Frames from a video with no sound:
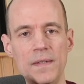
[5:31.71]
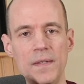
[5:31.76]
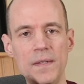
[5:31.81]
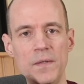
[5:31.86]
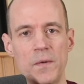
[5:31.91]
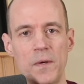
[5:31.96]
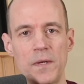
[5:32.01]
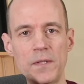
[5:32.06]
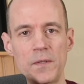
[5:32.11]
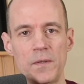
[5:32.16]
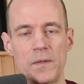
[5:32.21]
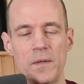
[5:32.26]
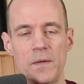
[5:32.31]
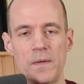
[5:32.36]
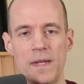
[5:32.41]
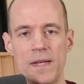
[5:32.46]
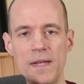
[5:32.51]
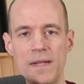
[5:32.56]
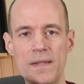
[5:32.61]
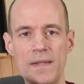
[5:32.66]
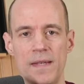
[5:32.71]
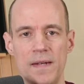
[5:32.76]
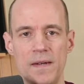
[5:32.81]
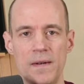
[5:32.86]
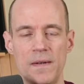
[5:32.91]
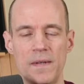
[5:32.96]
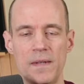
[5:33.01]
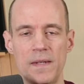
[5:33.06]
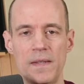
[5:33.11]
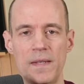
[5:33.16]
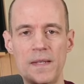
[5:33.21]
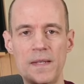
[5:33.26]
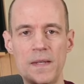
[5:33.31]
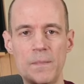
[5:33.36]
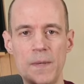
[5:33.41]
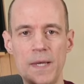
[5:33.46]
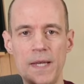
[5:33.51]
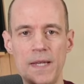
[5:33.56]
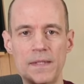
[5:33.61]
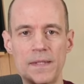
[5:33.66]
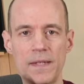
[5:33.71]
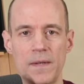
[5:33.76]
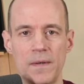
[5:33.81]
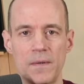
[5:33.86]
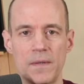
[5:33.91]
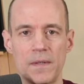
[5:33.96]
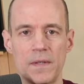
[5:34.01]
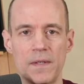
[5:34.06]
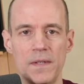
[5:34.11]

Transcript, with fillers: You also don't need thinner to thin the paints out.